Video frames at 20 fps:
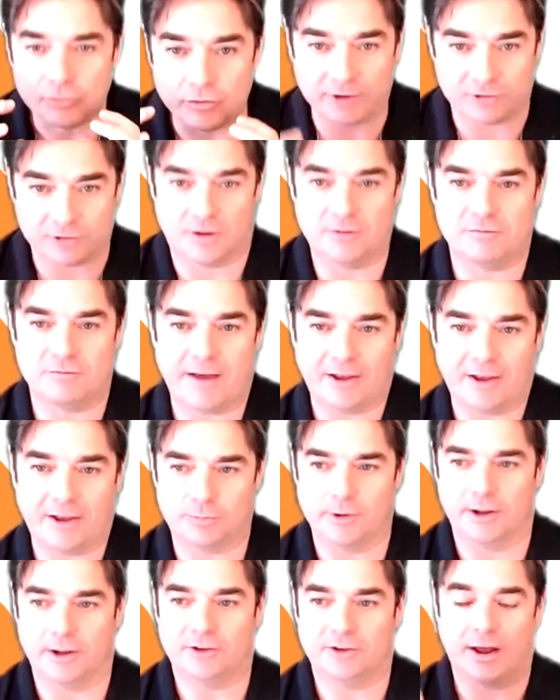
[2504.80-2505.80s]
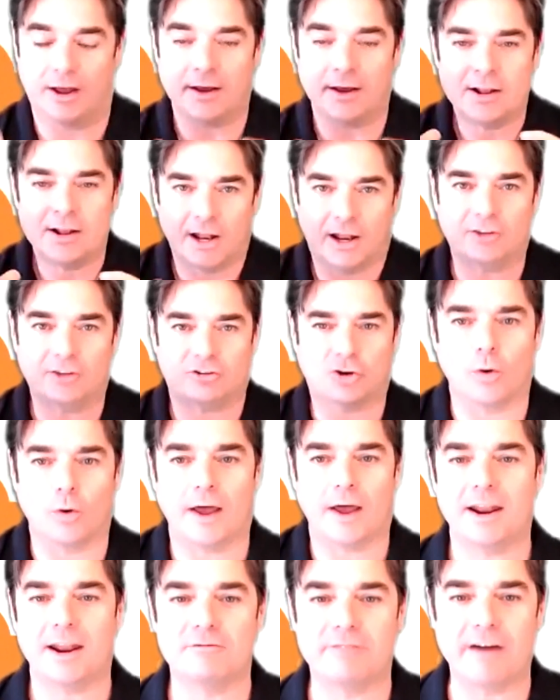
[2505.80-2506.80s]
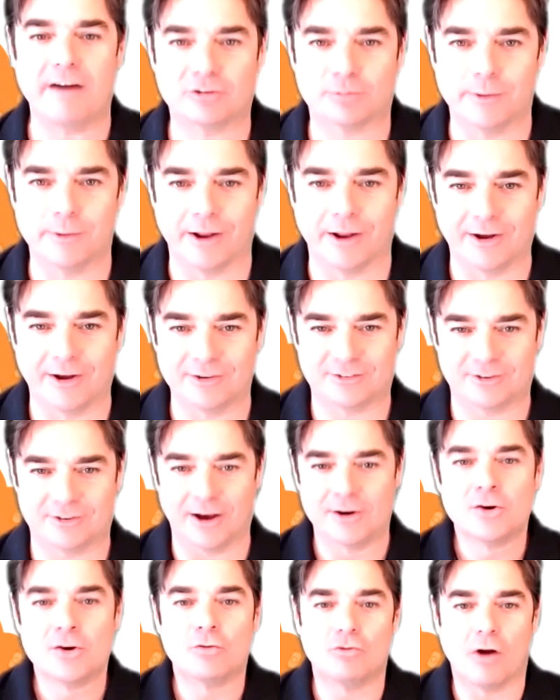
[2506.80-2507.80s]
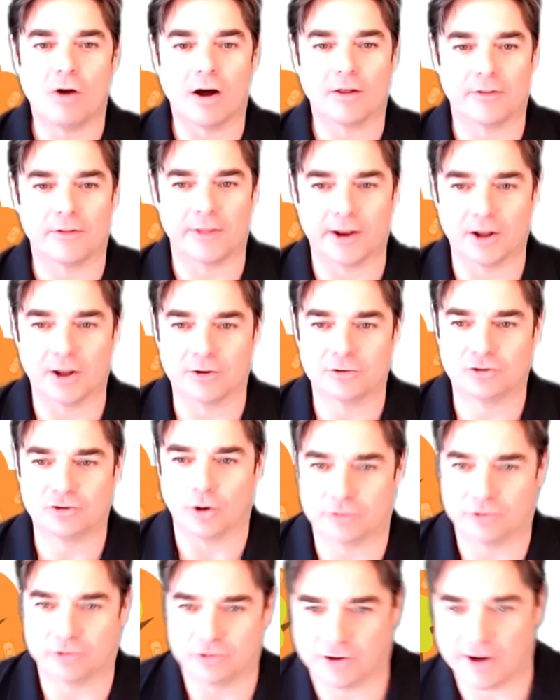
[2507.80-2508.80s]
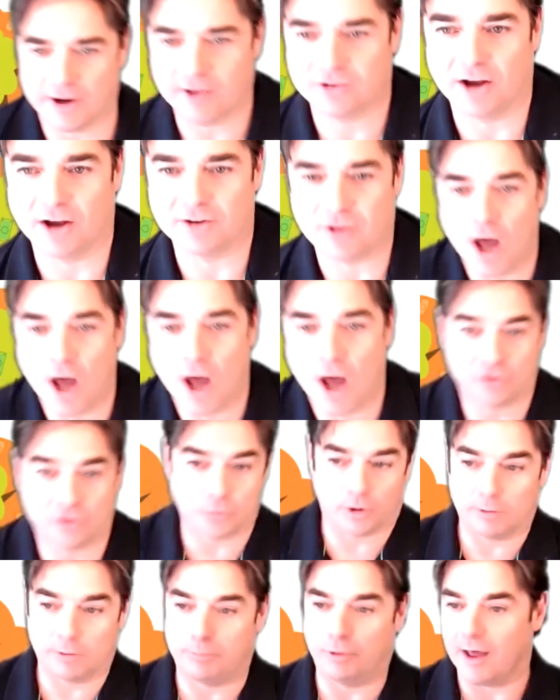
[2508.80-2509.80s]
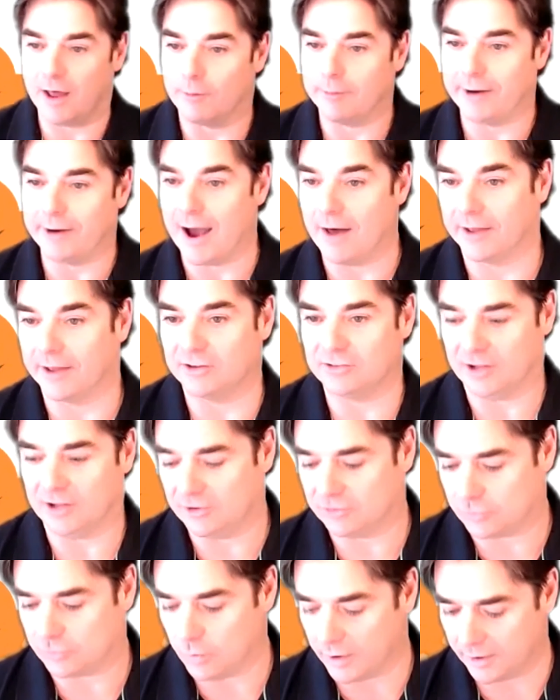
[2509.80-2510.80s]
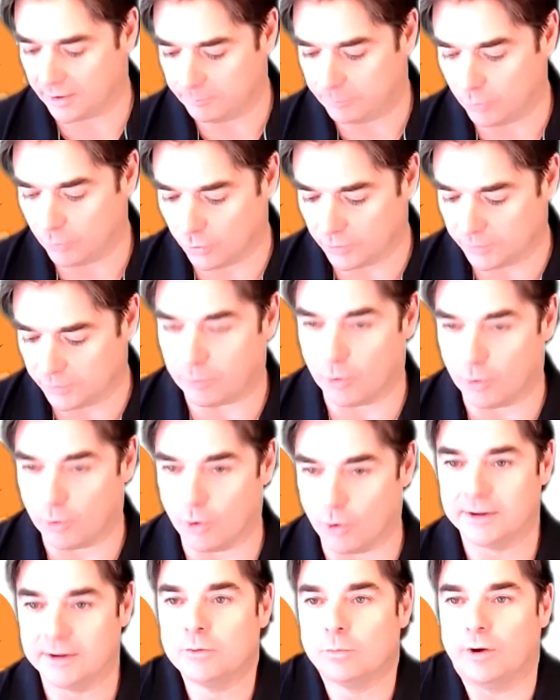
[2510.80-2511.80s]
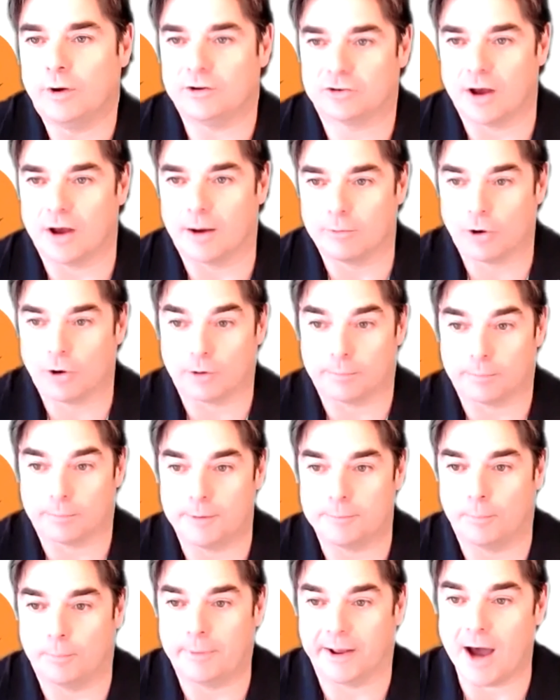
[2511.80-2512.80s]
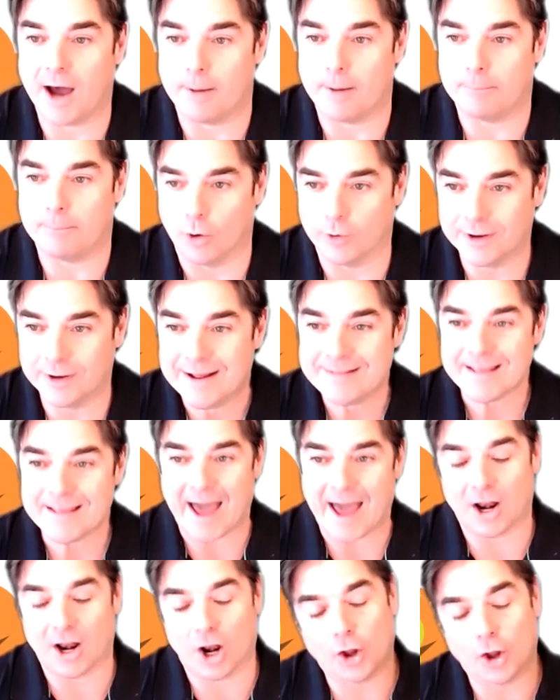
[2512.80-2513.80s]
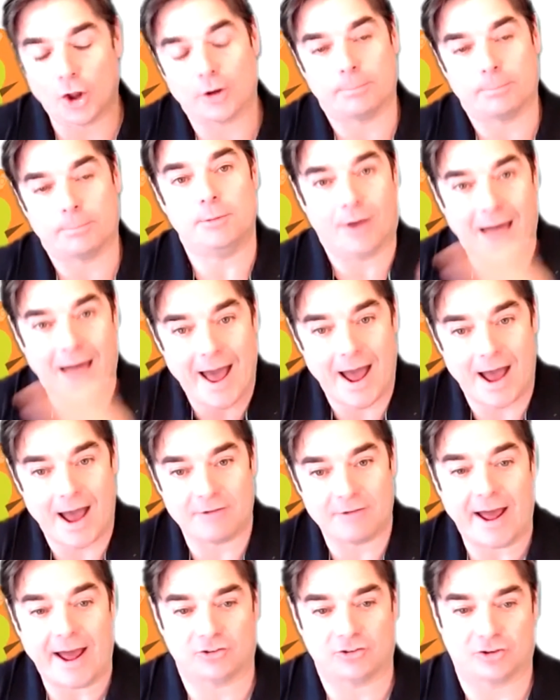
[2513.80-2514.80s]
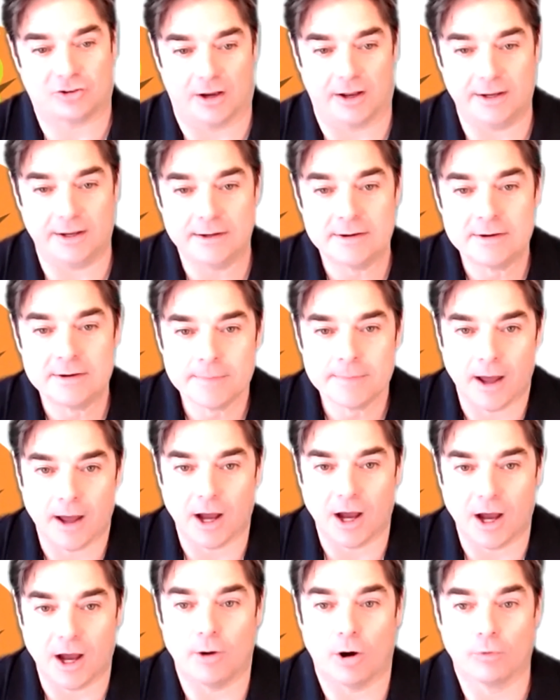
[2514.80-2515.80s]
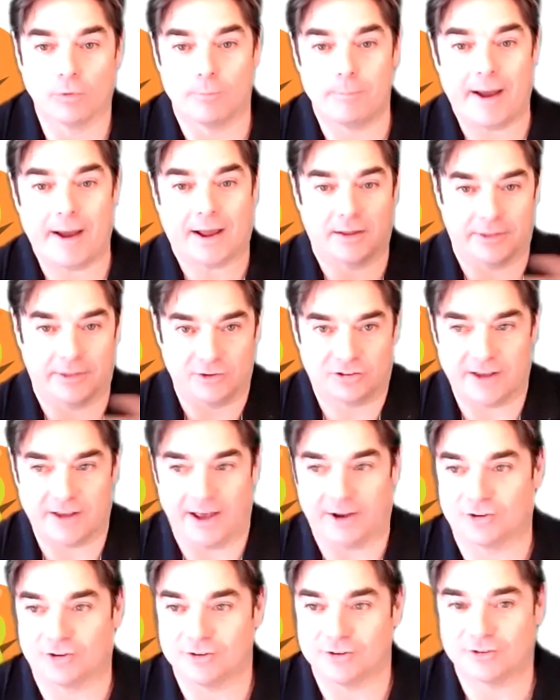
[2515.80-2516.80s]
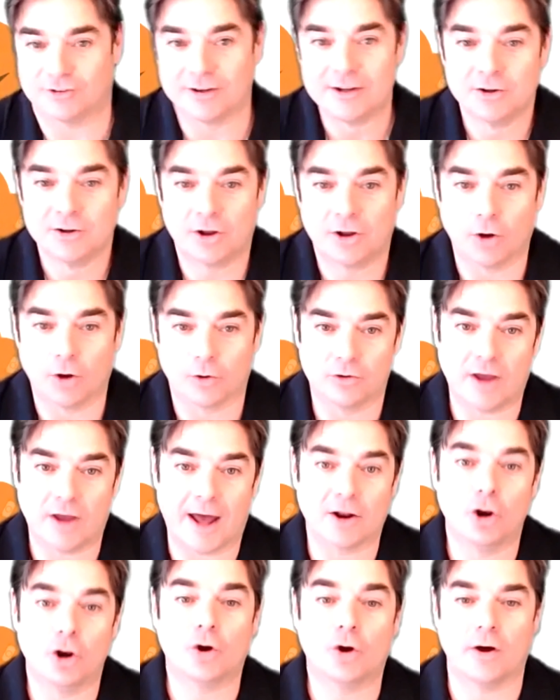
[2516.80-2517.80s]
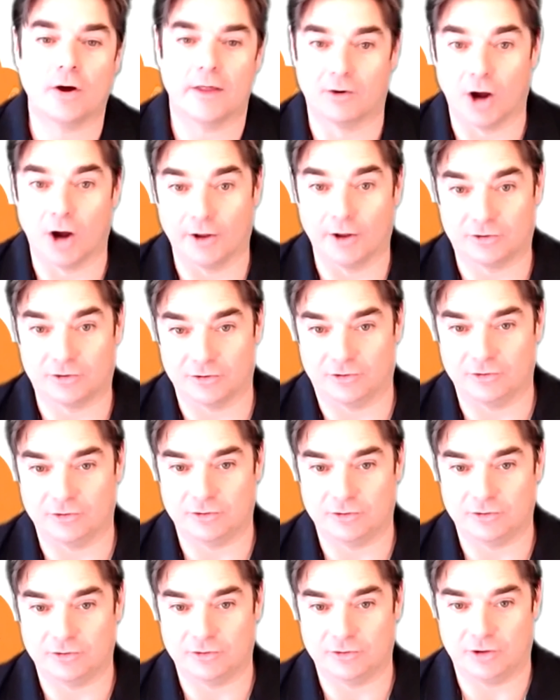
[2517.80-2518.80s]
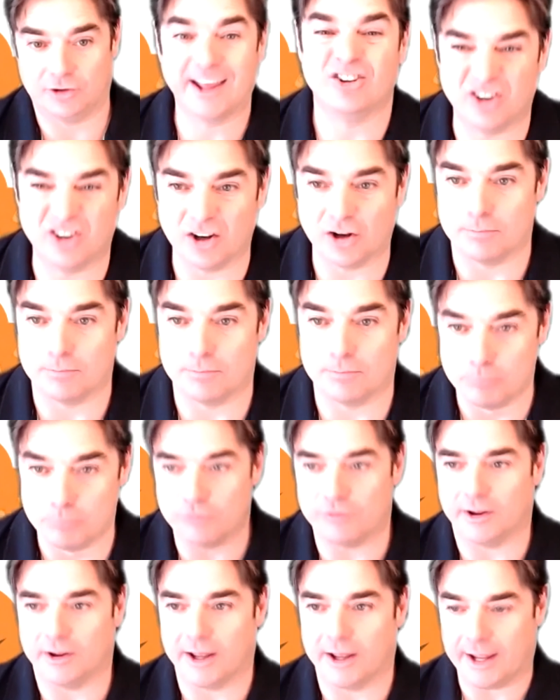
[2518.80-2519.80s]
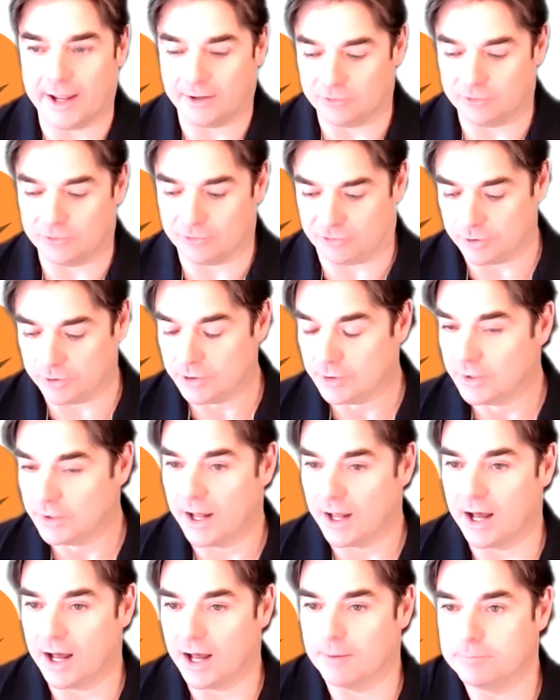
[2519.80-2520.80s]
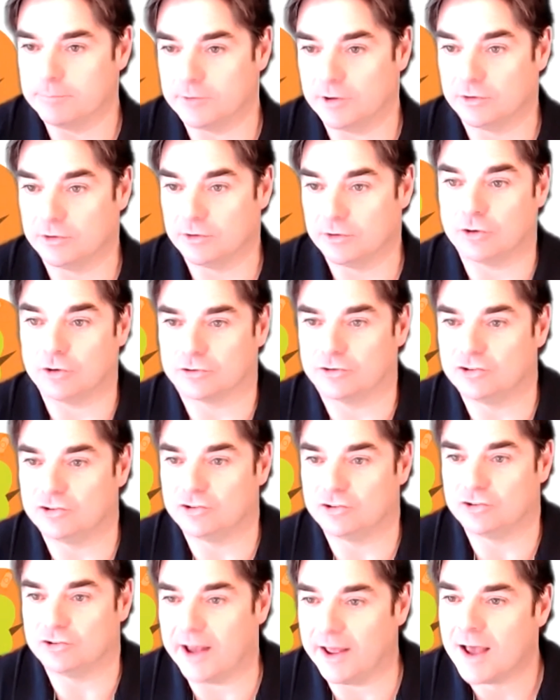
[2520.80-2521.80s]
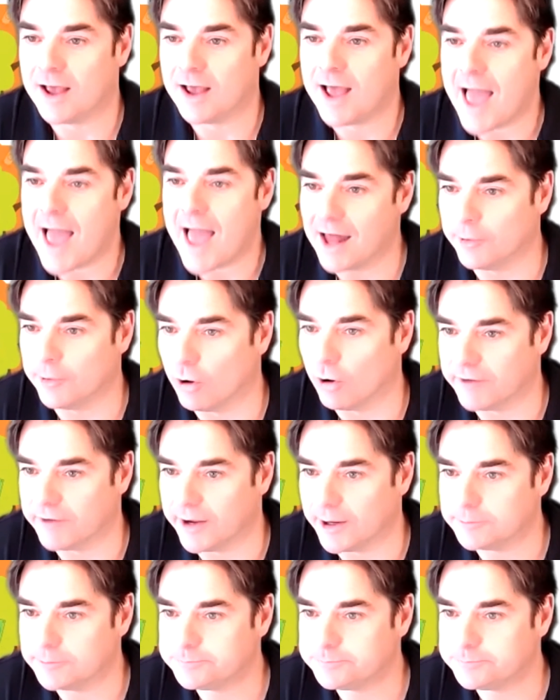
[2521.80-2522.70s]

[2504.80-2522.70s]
risk investment. Let's call it an investment ISA rather than a stock and shares ISA. I just want to put that one out because it is quite an important point, which a lot of people pick up on. And a lot of people have actually, on the back of these sessions, gone and had a look at their ISAs and then considered moving it into the stock and shares element of it.